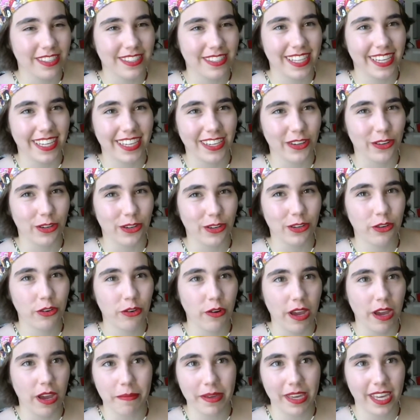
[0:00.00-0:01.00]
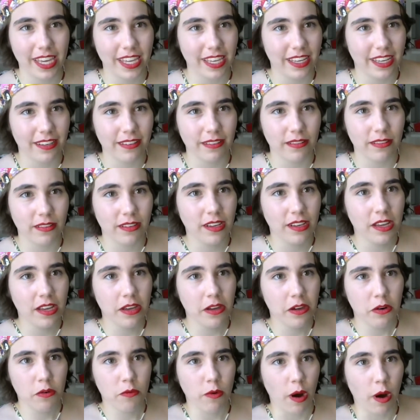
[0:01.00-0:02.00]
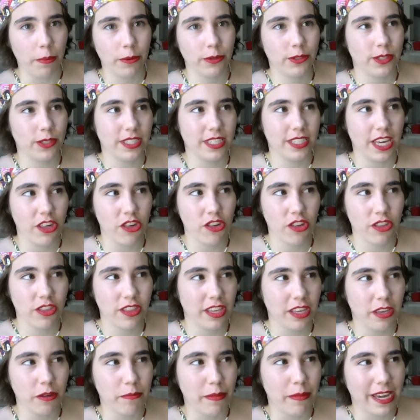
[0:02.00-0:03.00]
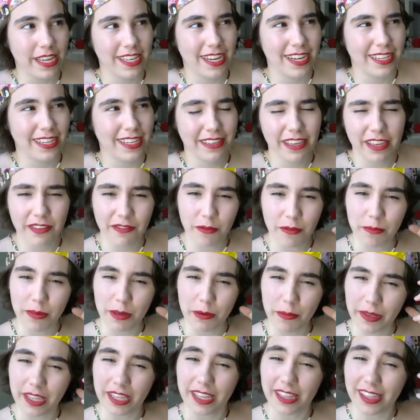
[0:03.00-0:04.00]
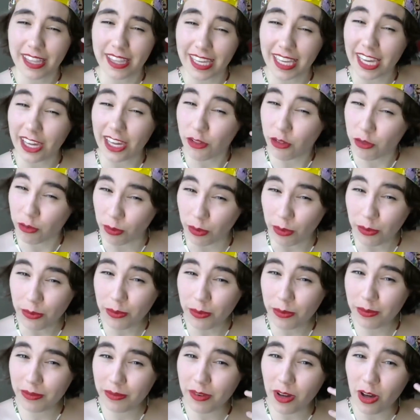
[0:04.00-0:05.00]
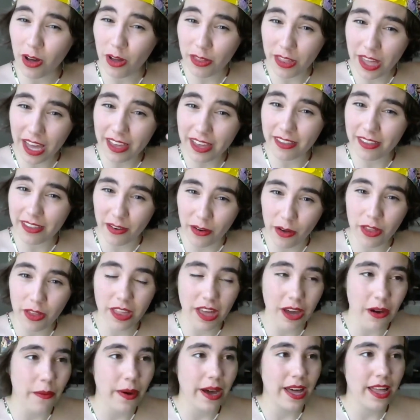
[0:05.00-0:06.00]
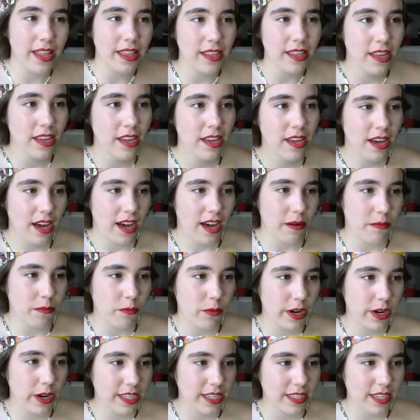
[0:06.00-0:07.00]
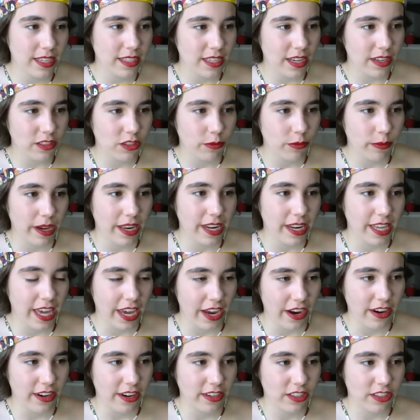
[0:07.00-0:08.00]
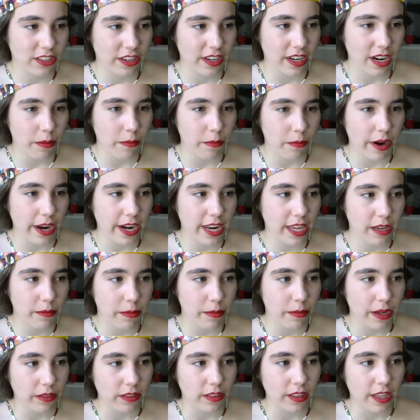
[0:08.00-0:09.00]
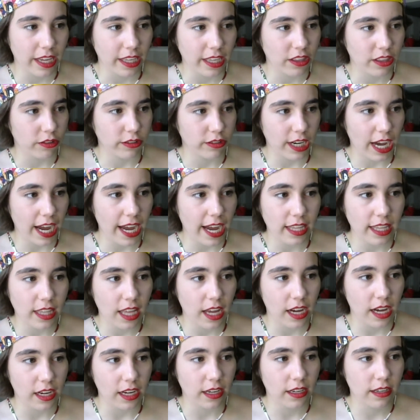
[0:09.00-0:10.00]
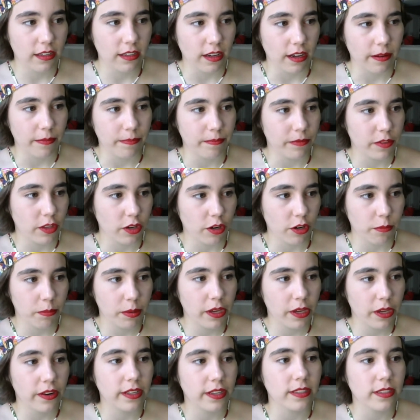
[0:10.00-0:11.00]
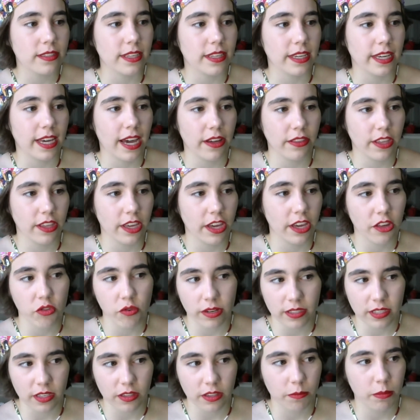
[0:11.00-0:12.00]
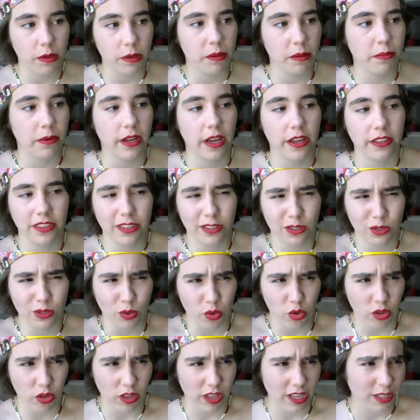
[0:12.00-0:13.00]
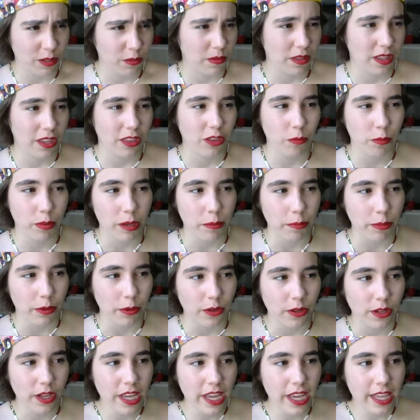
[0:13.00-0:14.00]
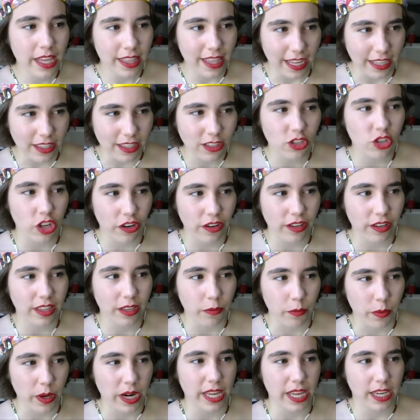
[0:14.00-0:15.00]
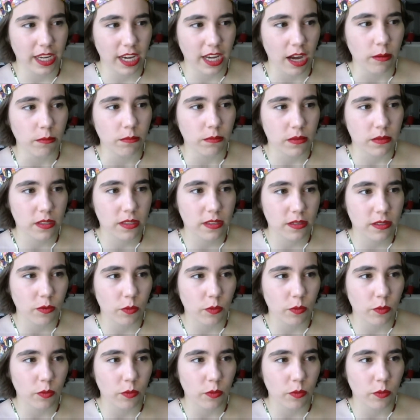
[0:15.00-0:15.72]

like you're cramming in representation that you might not even be really thinking through all that well. When I sit down to write a character and I'm writing about like their dialogue, their appearance, like how they address other people, how they socialize with other people, that's generally when it comes